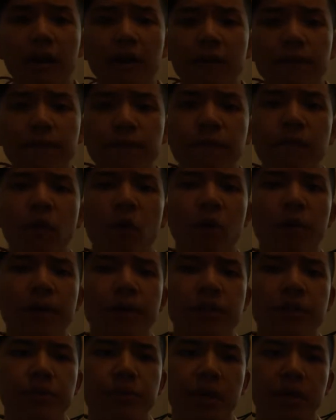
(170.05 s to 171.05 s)
4
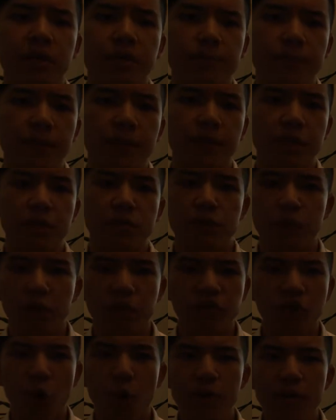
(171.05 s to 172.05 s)
bacteria species were
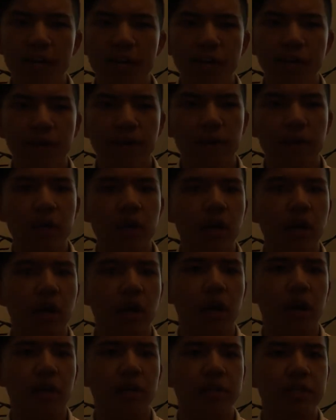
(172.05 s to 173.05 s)
grown in different
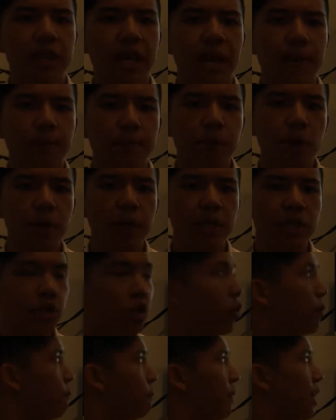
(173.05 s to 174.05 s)
agars and put
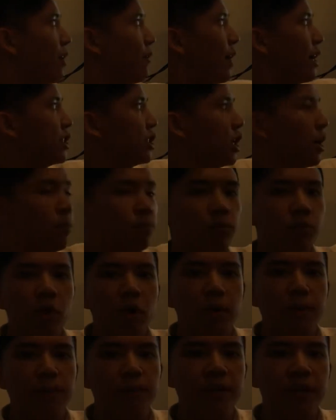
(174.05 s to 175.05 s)
into PYGA
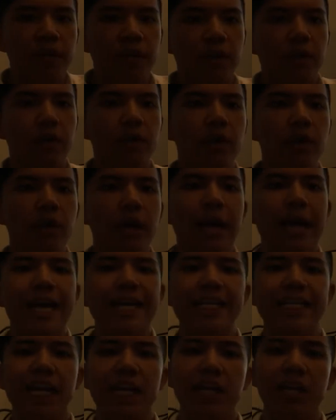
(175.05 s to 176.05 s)
broad media.
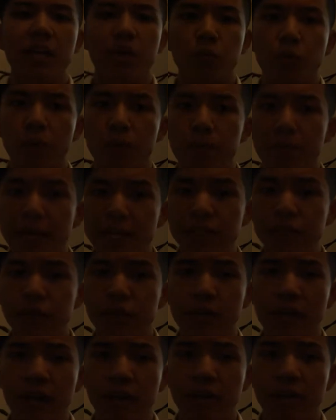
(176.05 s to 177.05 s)
Then it were mixed
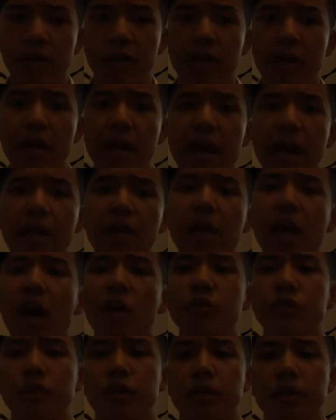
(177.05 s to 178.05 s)
together and
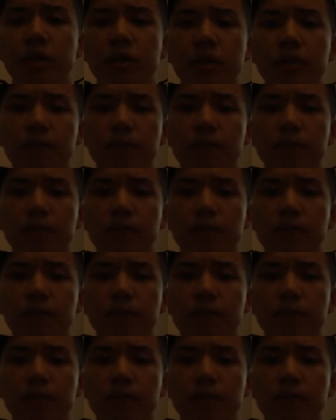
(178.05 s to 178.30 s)
cultured.